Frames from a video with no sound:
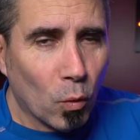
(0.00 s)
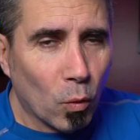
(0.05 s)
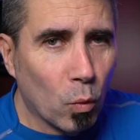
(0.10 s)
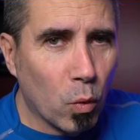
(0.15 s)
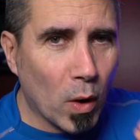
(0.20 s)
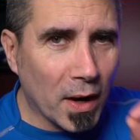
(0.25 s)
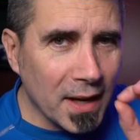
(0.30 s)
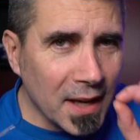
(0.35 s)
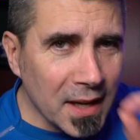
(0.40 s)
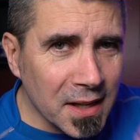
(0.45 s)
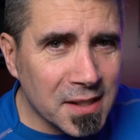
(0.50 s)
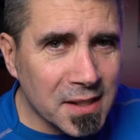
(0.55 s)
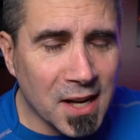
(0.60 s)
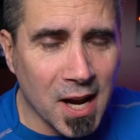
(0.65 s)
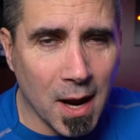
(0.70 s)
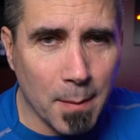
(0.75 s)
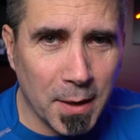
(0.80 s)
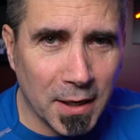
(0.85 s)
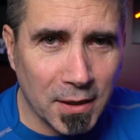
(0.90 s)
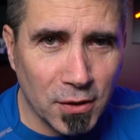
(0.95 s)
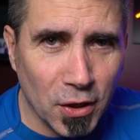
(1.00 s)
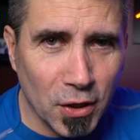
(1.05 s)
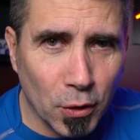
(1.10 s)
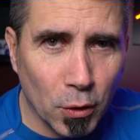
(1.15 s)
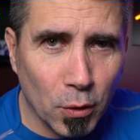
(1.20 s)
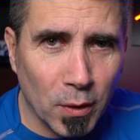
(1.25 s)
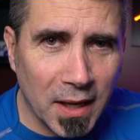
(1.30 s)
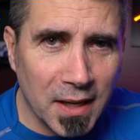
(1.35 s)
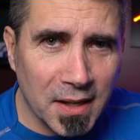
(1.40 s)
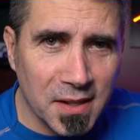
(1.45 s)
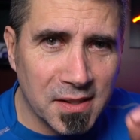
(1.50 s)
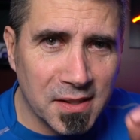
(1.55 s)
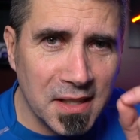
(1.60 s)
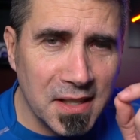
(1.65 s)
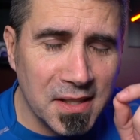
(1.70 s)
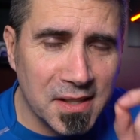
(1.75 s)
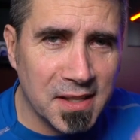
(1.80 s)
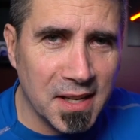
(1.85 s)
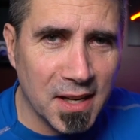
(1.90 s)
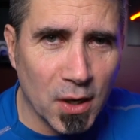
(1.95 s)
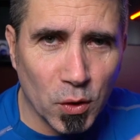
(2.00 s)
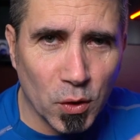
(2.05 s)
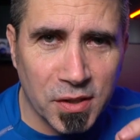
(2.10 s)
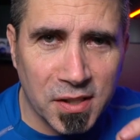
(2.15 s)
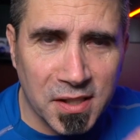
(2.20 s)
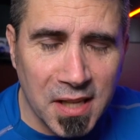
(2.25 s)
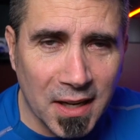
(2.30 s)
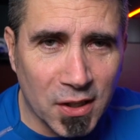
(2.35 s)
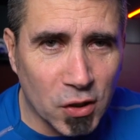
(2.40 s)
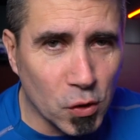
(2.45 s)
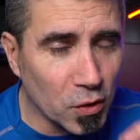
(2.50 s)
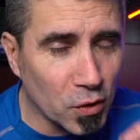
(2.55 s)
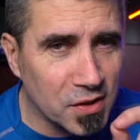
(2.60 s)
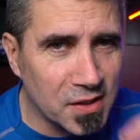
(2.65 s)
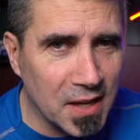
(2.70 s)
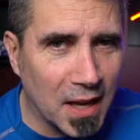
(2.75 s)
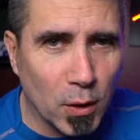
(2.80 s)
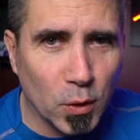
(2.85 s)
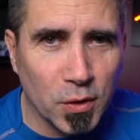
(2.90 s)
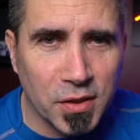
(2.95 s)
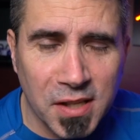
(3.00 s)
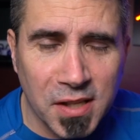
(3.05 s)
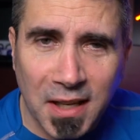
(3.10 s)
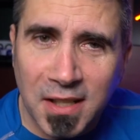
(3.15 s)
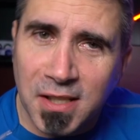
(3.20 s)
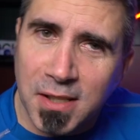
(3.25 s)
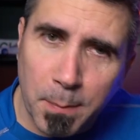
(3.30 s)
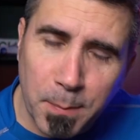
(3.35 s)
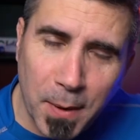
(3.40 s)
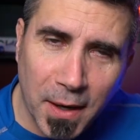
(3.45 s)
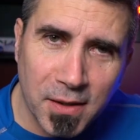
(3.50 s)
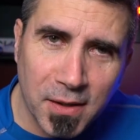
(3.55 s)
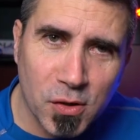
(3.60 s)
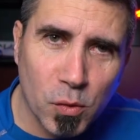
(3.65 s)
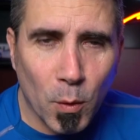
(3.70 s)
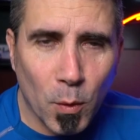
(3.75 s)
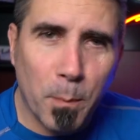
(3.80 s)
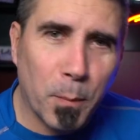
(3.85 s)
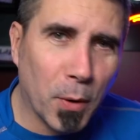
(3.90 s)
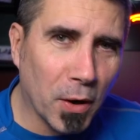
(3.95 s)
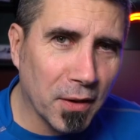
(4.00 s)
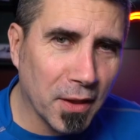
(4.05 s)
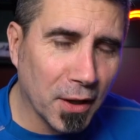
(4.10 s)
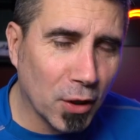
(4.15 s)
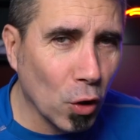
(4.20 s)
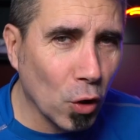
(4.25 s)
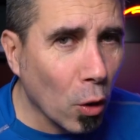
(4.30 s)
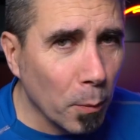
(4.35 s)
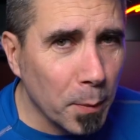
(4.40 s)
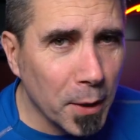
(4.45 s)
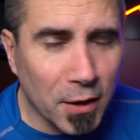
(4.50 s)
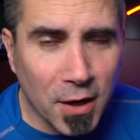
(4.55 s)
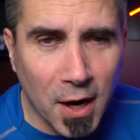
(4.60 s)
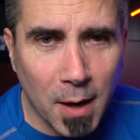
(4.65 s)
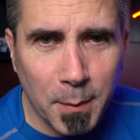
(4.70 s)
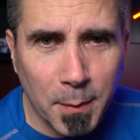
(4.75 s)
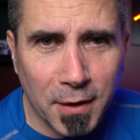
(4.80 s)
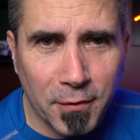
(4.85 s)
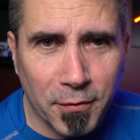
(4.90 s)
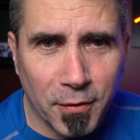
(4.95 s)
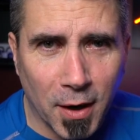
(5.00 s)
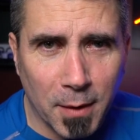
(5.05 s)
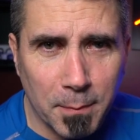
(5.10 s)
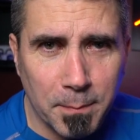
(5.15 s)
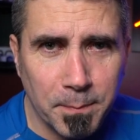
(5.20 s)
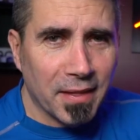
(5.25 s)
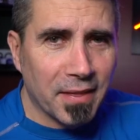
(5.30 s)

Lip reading: What is coming new is the Z06 or Z06, depends what part of the globe you're coming from.